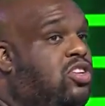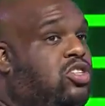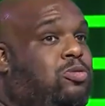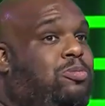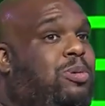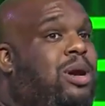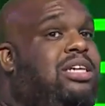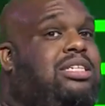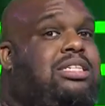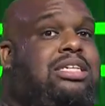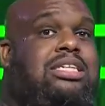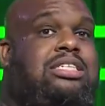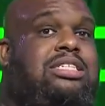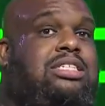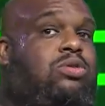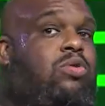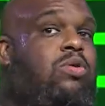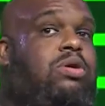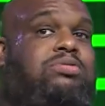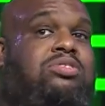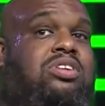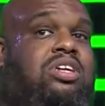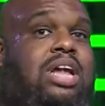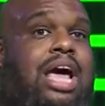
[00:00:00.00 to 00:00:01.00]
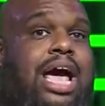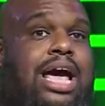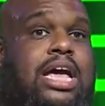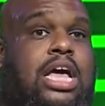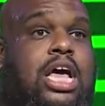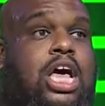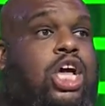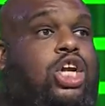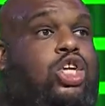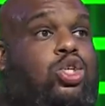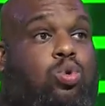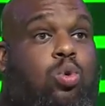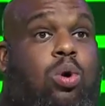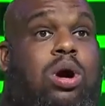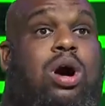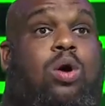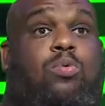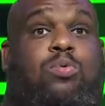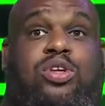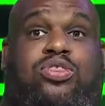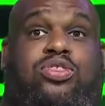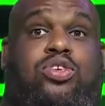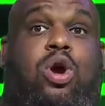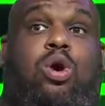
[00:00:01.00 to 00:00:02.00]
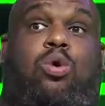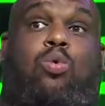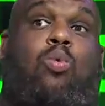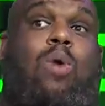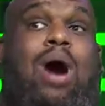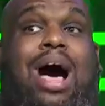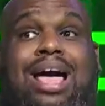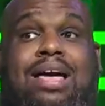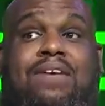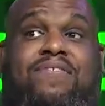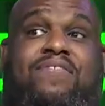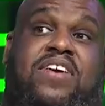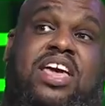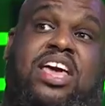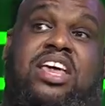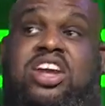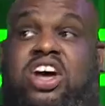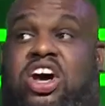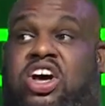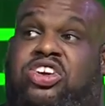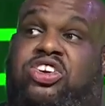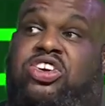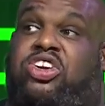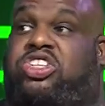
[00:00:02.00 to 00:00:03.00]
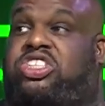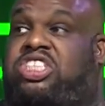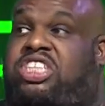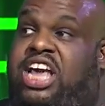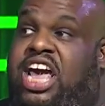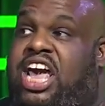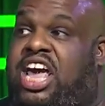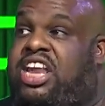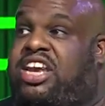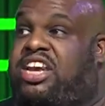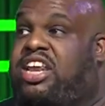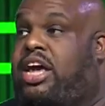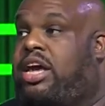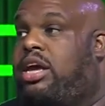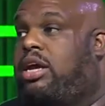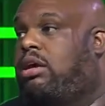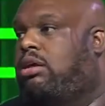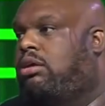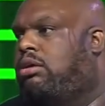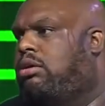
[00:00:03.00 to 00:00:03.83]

especially scripture like, dwell with your wife in understanding.